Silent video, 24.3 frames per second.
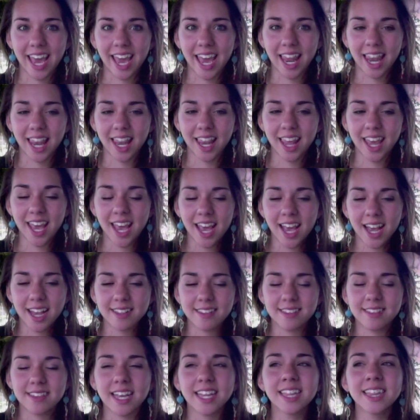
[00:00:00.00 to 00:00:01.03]
and
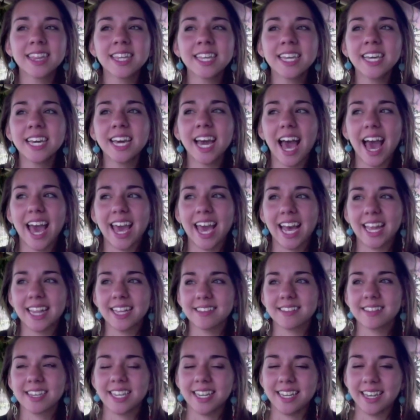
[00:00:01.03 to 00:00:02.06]
suddenly I had
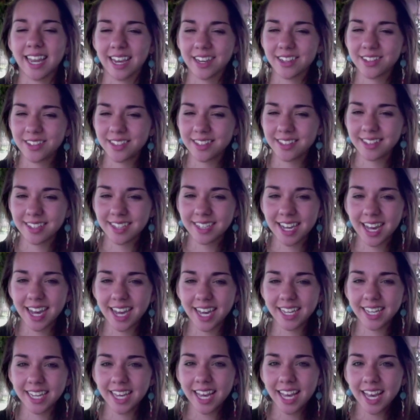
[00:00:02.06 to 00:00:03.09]
this connection to
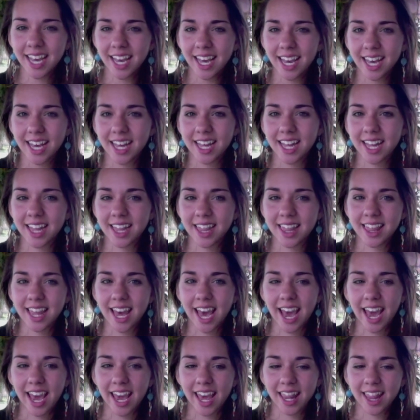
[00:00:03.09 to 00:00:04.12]
God
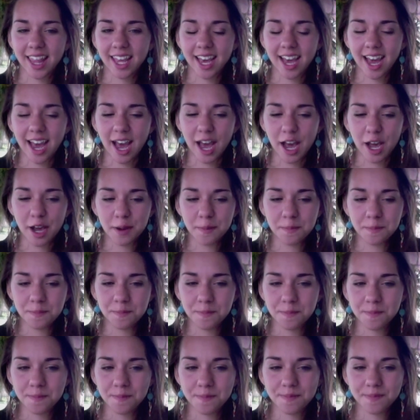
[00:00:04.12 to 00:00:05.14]
that
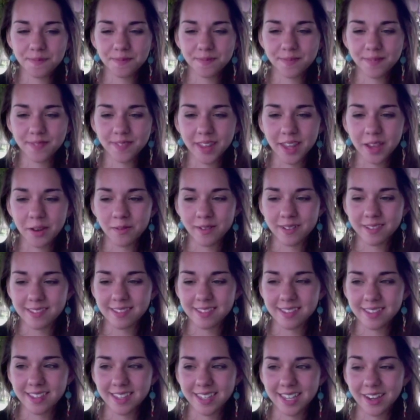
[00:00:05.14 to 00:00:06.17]
it was
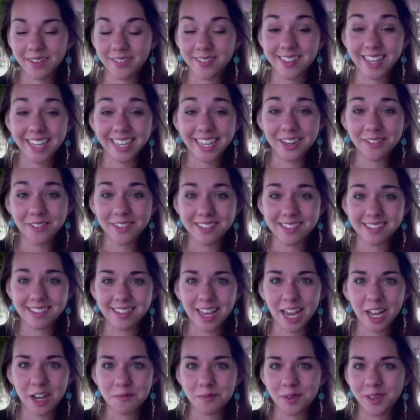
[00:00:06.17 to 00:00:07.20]
like He was
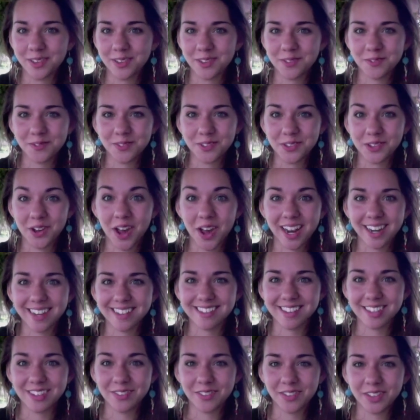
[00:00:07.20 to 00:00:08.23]
inside of me, which
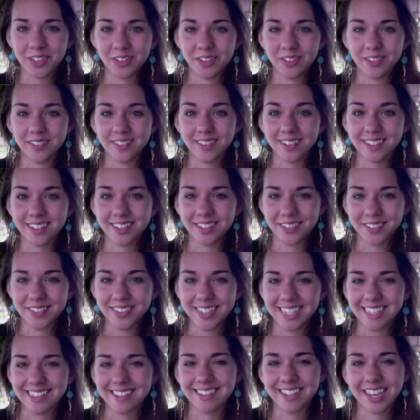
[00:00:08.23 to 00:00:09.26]
honestly, when you do
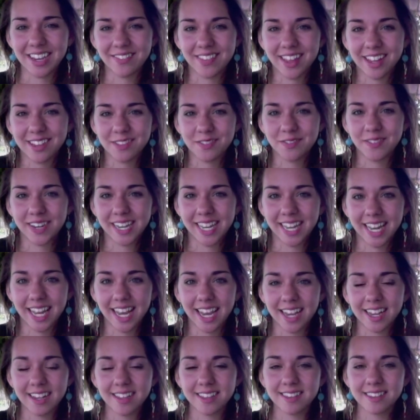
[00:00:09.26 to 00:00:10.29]
get saved, that's what it
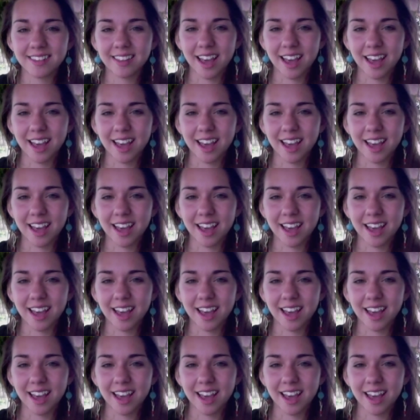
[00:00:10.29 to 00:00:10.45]
is.